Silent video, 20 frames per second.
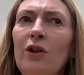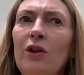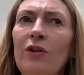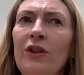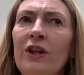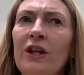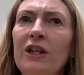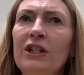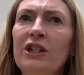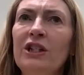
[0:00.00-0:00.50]

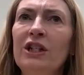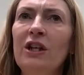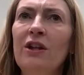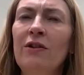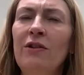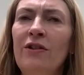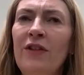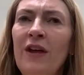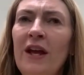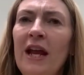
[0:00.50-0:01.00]
that
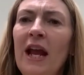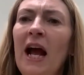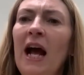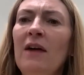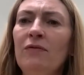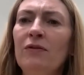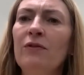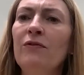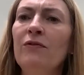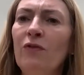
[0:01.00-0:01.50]
they
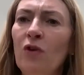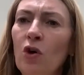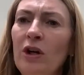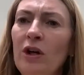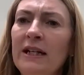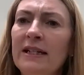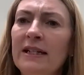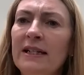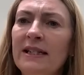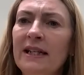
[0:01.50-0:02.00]
have a
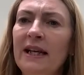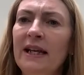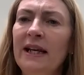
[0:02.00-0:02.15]
voice